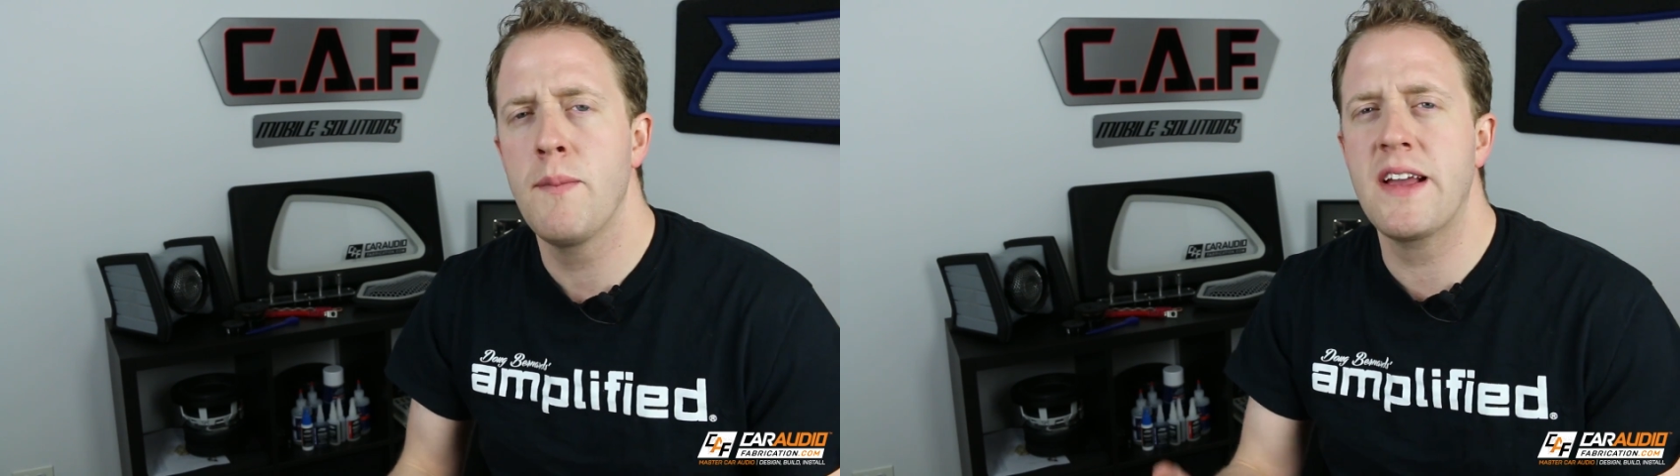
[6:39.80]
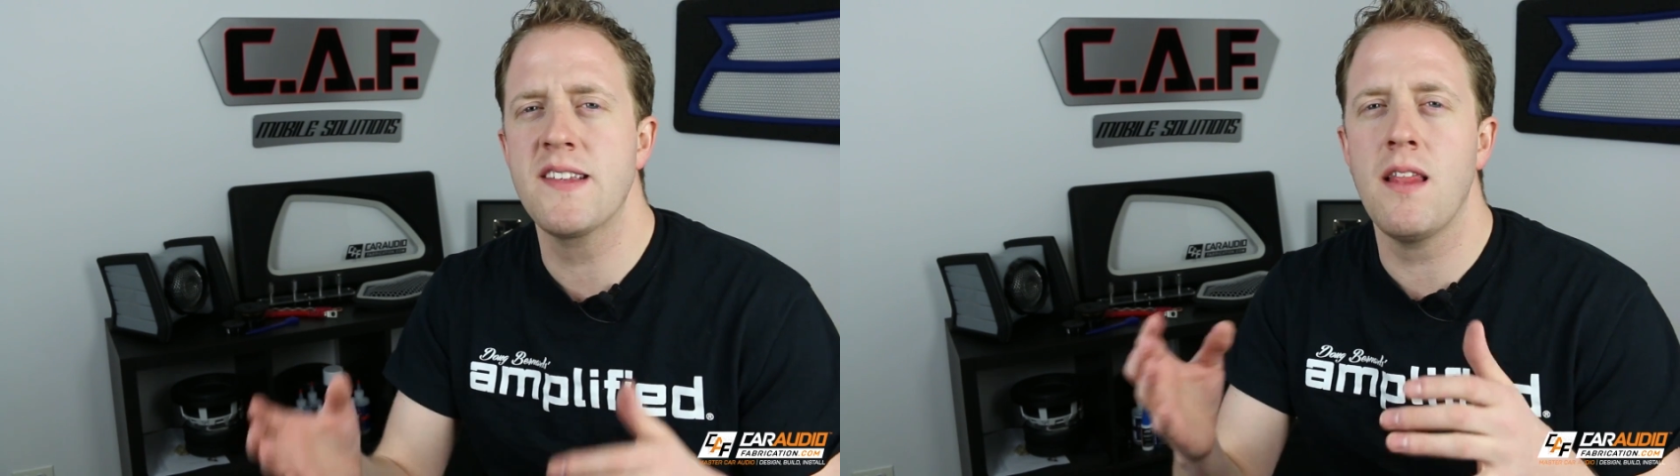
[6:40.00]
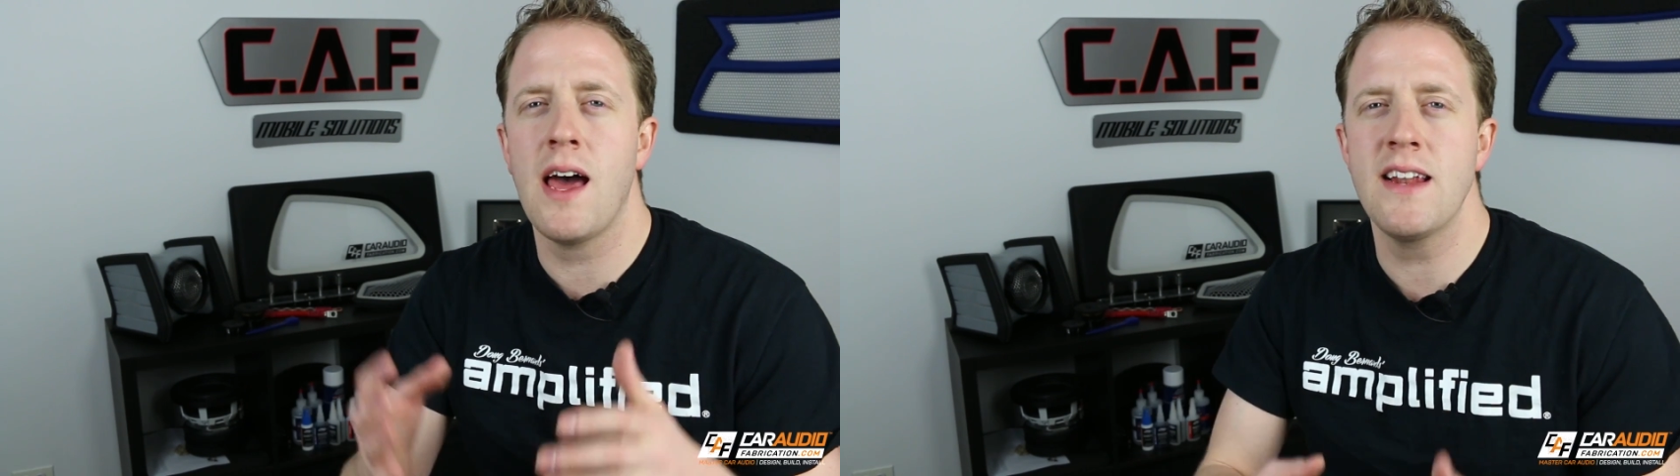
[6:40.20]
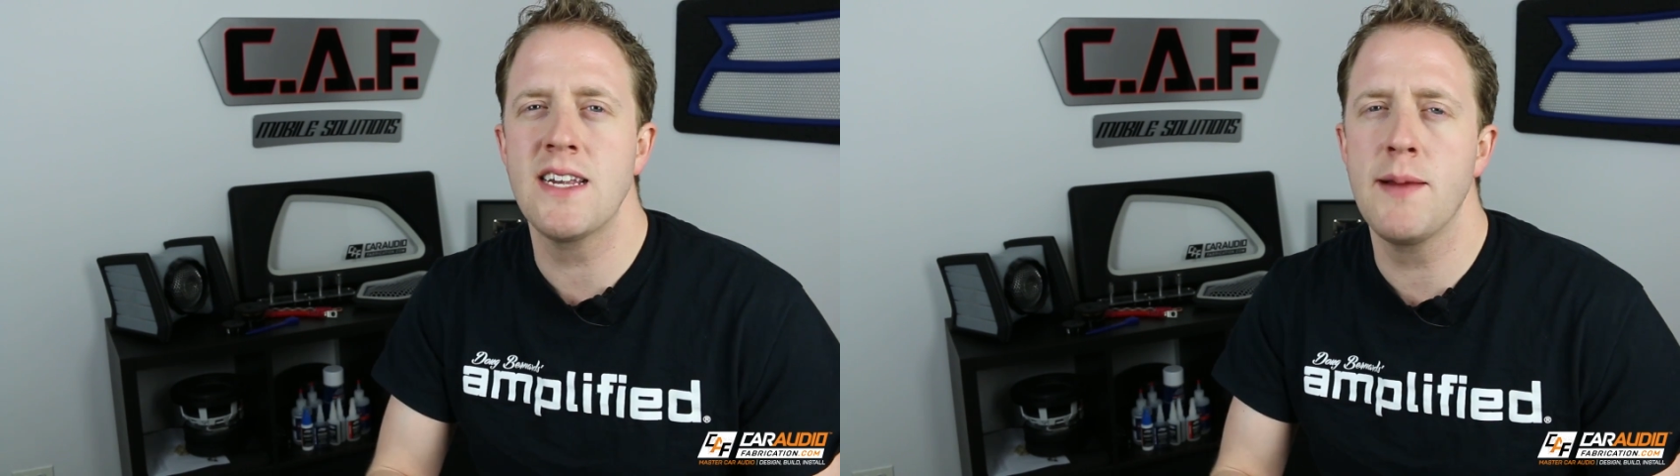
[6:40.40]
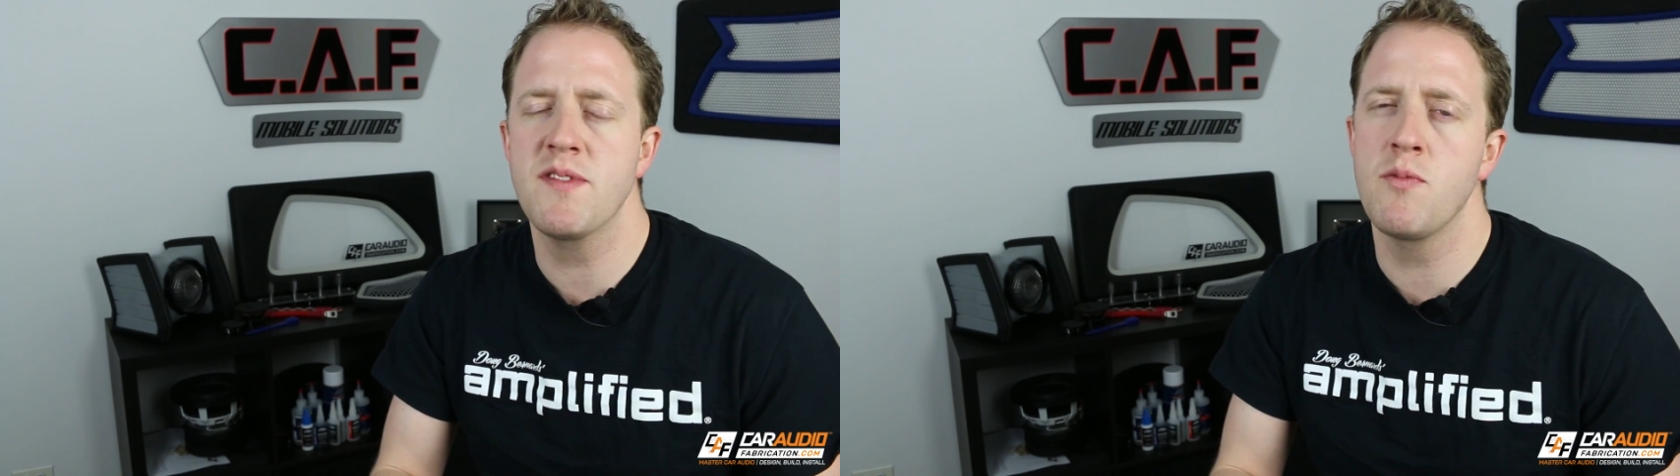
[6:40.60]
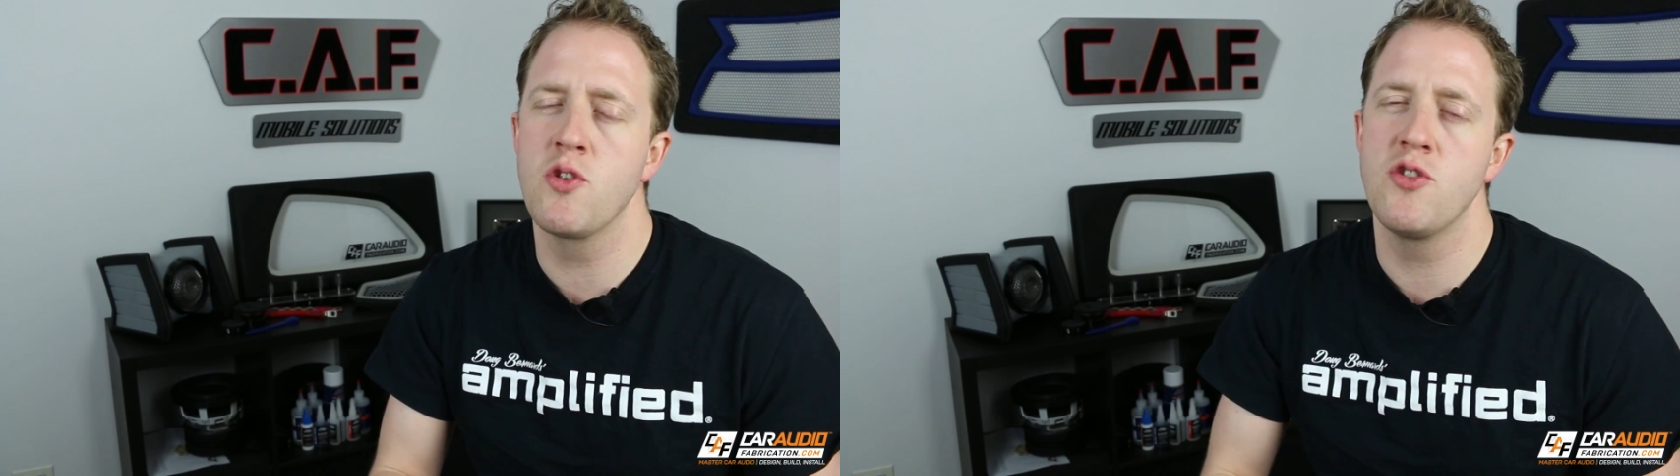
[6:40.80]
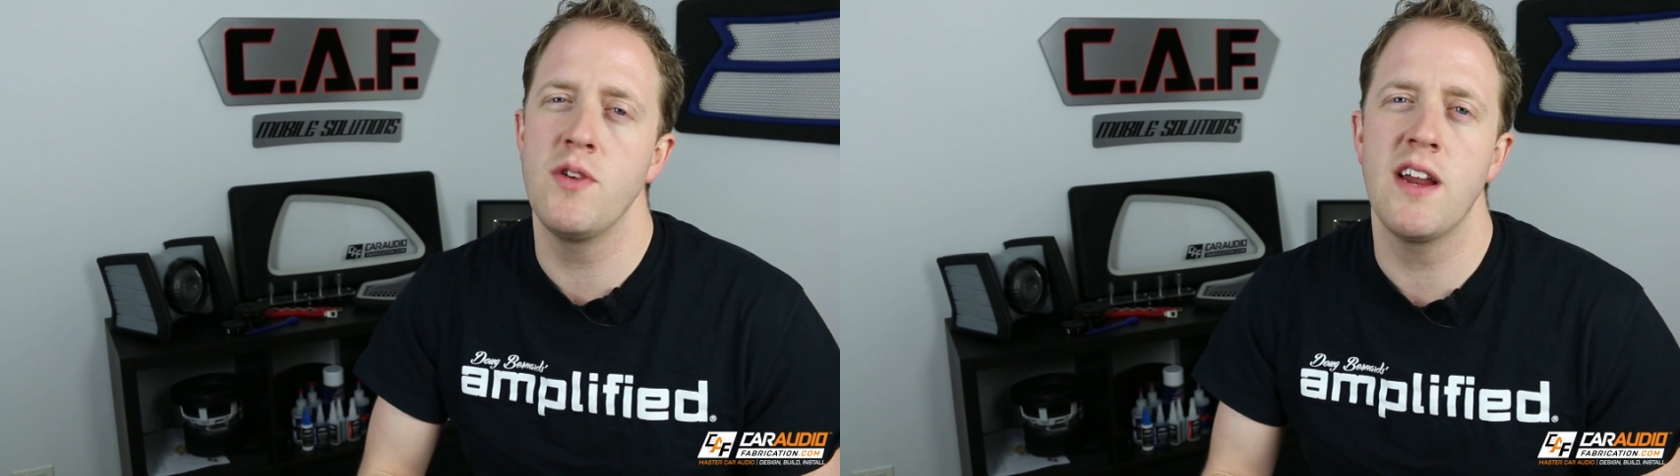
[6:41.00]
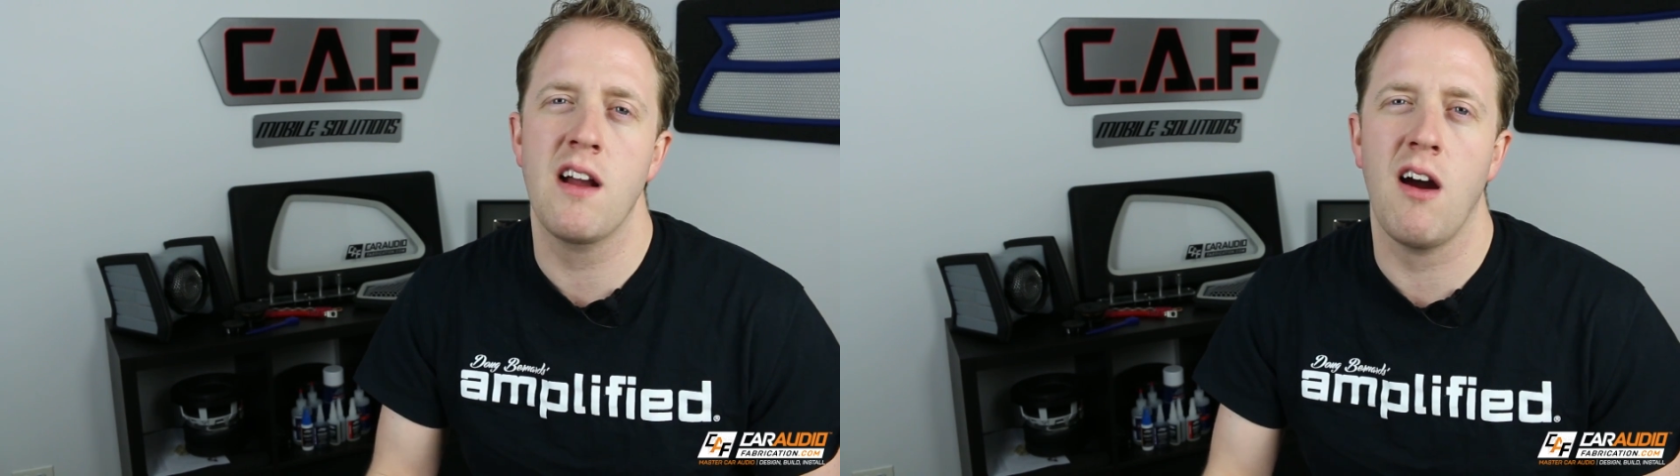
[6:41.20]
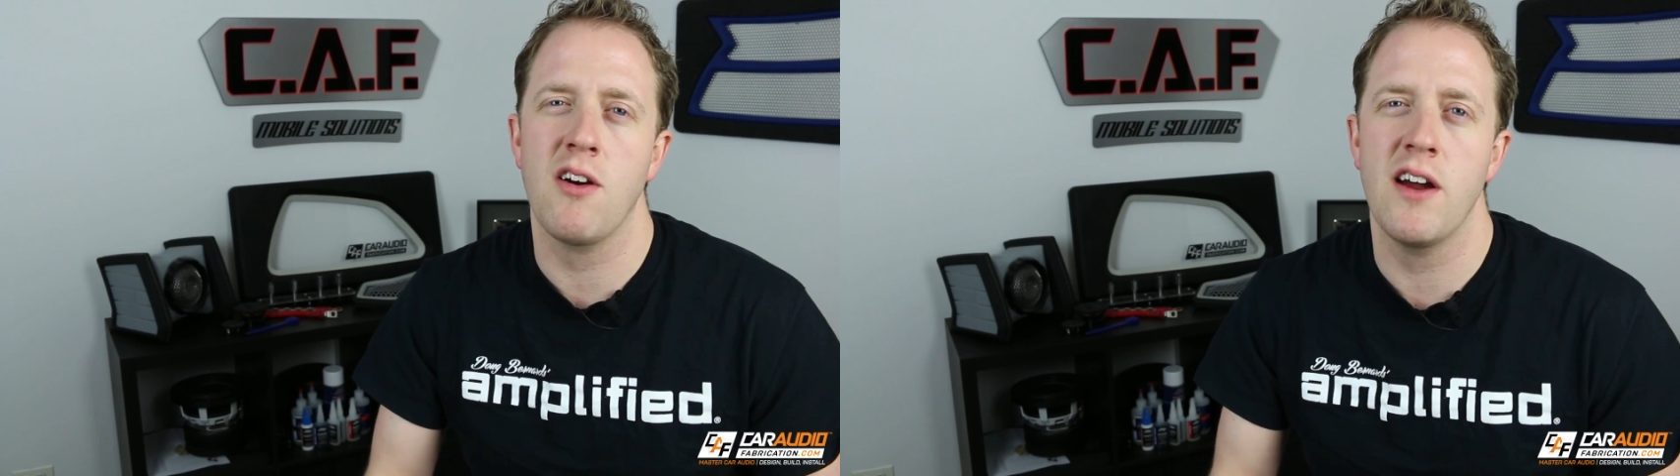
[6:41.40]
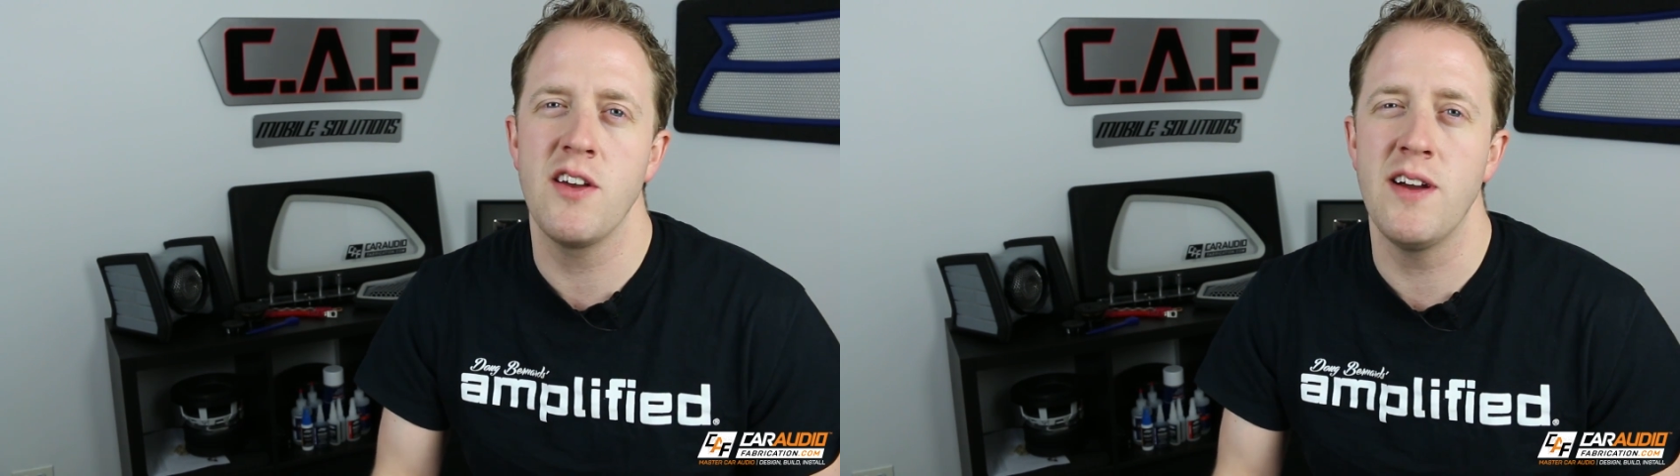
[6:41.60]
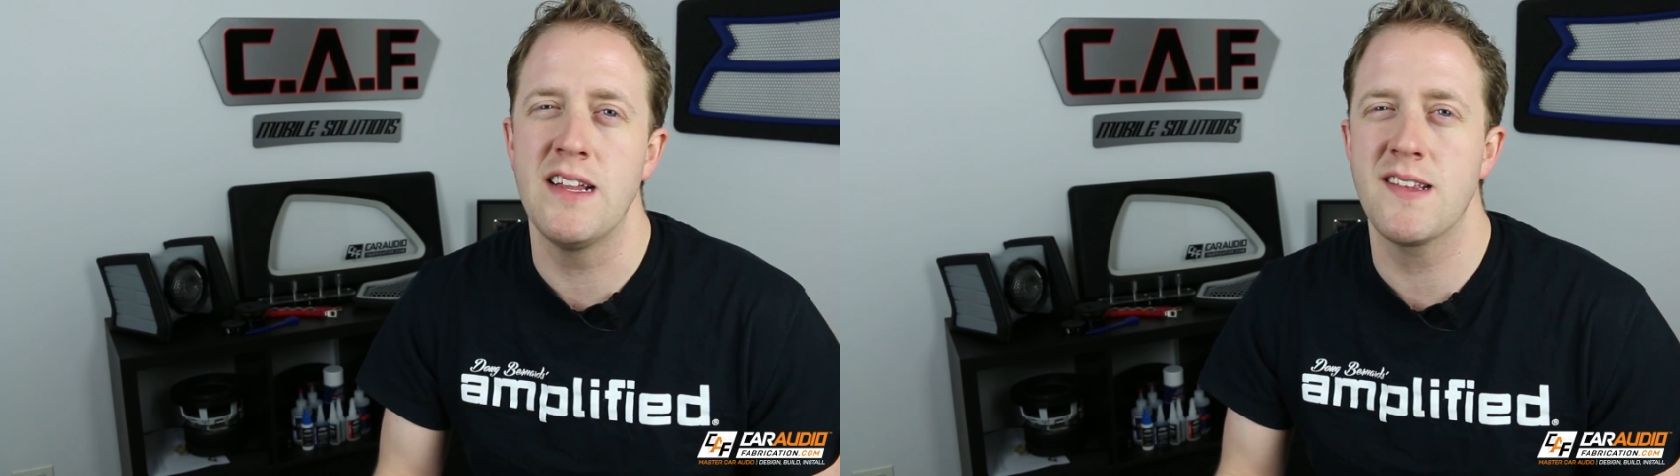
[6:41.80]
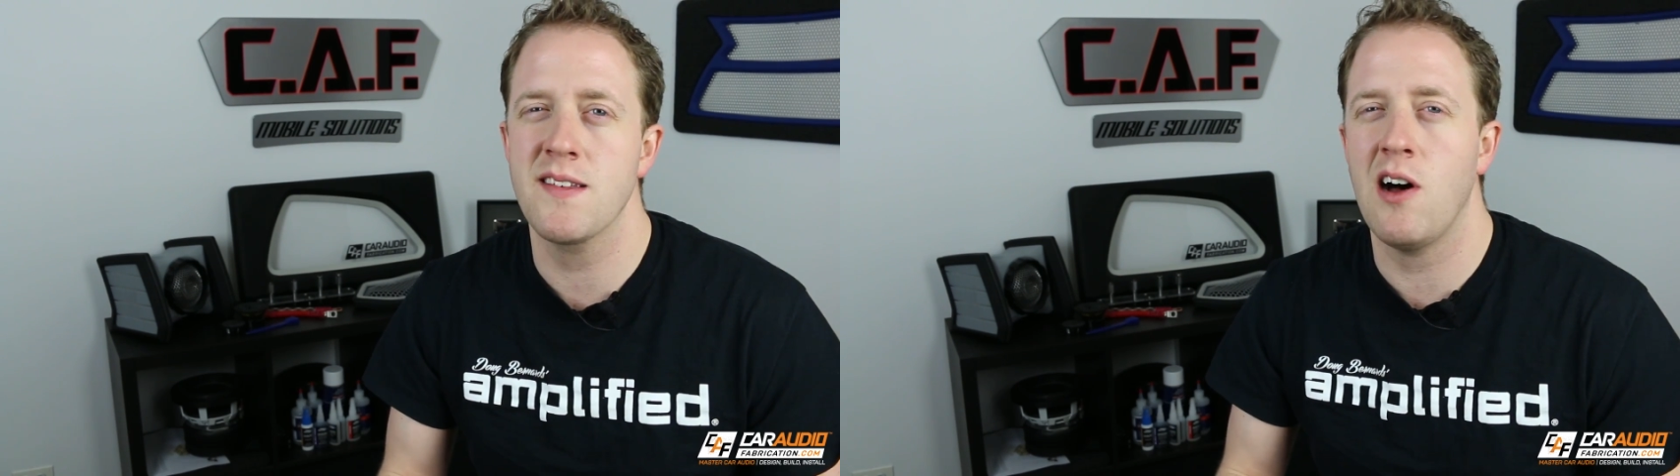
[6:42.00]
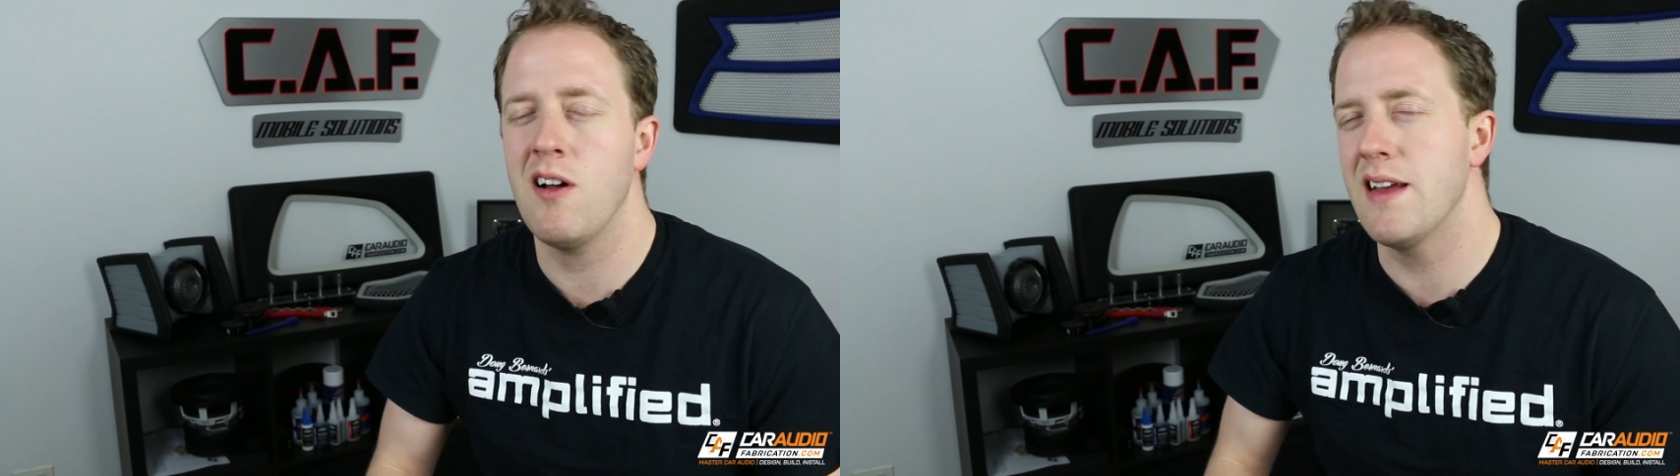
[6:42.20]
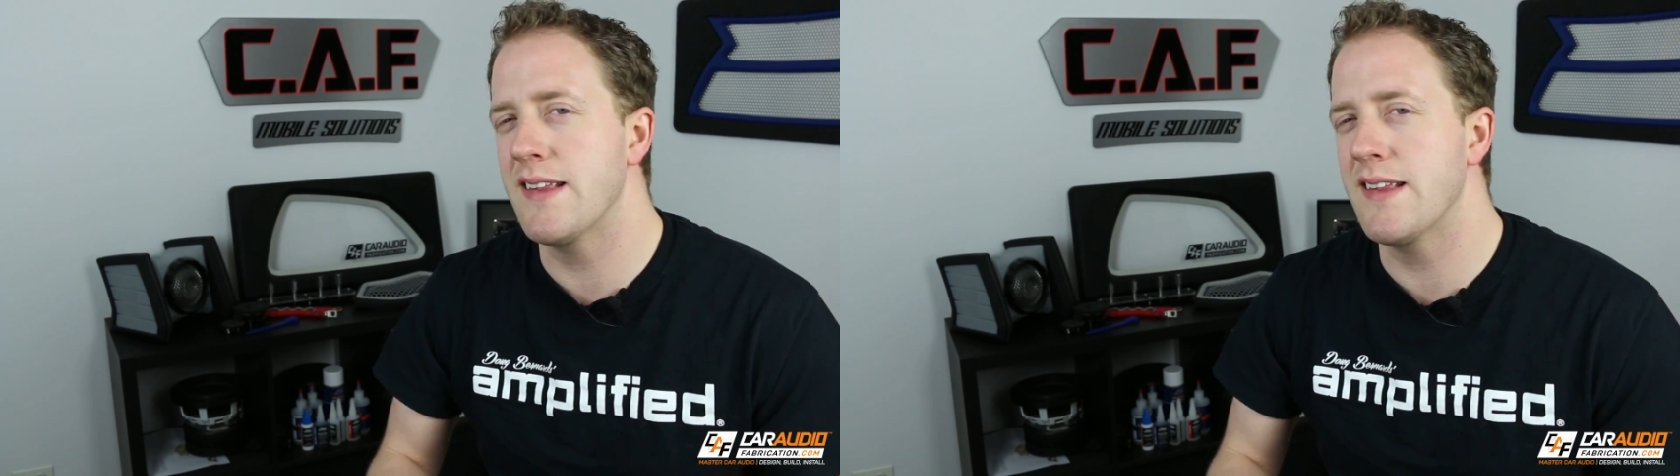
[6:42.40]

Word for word: because a lot of times when we're doing a car audio install,